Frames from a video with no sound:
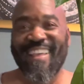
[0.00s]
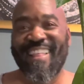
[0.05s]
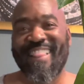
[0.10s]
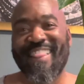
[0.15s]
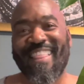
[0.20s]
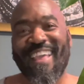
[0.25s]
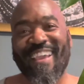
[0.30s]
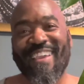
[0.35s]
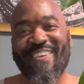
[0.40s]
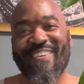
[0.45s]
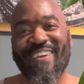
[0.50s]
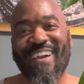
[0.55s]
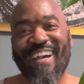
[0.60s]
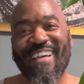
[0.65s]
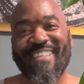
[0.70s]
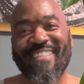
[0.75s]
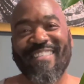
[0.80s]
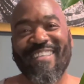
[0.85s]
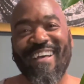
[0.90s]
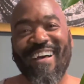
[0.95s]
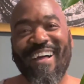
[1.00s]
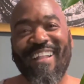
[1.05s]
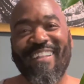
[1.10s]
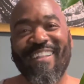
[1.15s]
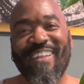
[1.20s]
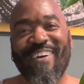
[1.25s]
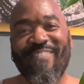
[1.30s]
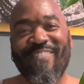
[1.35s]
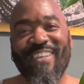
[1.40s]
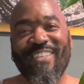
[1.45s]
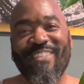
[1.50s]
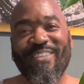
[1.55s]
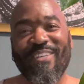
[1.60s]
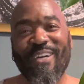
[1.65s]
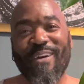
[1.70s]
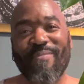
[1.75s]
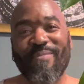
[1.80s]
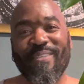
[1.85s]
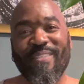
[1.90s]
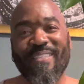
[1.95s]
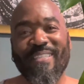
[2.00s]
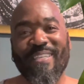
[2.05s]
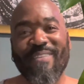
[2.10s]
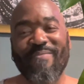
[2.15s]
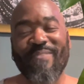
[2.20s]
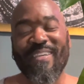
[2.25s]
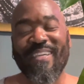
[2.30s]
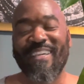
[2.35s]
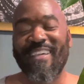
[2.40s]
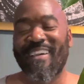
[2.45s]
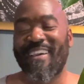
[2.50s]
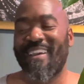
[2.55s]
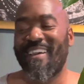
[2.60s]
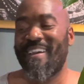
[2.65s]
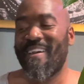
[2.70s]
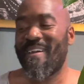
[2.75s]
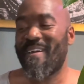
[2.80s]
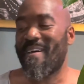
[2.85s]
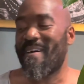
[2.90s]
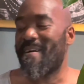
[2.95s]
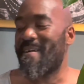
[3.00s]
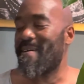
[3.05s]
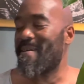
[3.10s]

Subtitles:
Thank you guys. I love that you come to see me. I